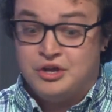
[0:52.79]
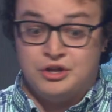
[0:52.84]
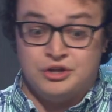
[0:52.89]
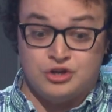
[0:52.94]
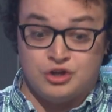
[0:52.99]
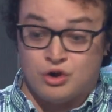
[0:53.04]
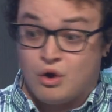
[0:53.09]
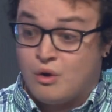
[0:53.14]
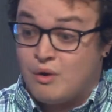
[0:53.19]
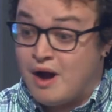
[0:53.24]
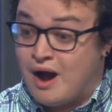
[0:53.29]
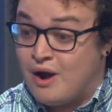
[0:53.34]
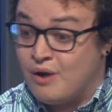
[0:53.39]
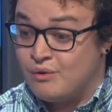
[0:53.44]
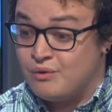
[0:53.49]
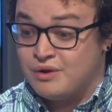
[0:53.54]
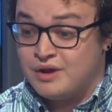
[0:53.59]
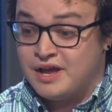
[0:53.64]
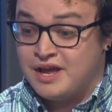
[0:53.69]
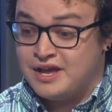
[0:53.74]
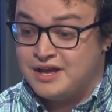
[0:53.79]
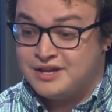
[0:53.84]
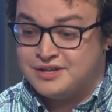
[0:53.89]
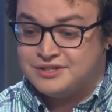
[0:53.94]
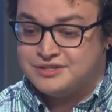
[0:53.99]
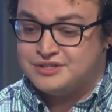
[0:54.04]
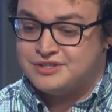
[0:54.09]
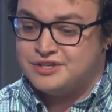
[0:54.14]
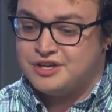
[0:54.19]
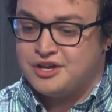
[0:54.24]
to go out
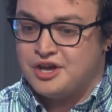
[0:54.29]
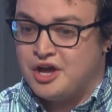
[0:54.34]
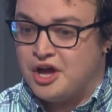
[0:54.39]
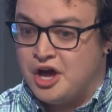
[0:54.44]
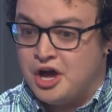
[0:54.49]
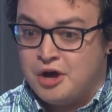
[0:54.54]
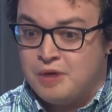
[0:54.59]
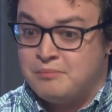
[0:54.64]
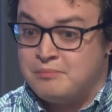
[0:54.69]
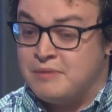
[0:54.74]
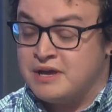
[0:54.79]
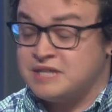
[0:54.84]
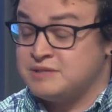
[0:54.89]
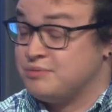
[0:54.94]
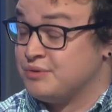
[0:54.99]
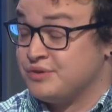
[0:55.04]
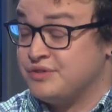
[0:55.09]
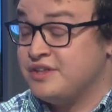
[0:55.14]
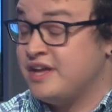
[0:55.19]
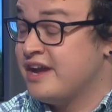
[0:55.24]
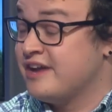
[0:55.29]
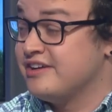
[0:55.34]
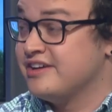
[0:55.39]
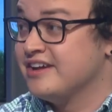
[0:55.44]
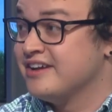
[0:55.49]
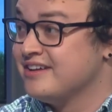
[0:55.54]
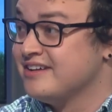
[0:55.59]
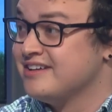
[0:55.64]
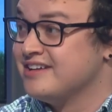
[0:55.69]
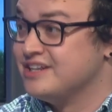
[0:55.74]
and explore the
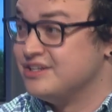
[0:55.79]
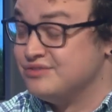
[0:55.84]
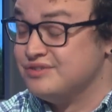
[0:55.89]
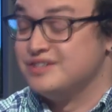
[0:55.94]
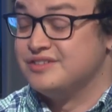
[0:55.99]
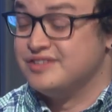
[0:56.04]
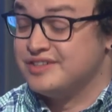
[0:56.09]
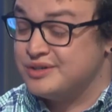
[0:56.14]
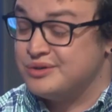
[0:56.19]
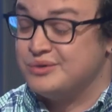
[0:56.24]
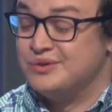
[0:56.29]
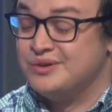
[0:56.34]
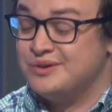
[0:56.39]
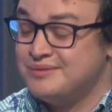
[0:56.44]
area. It's really, really cool.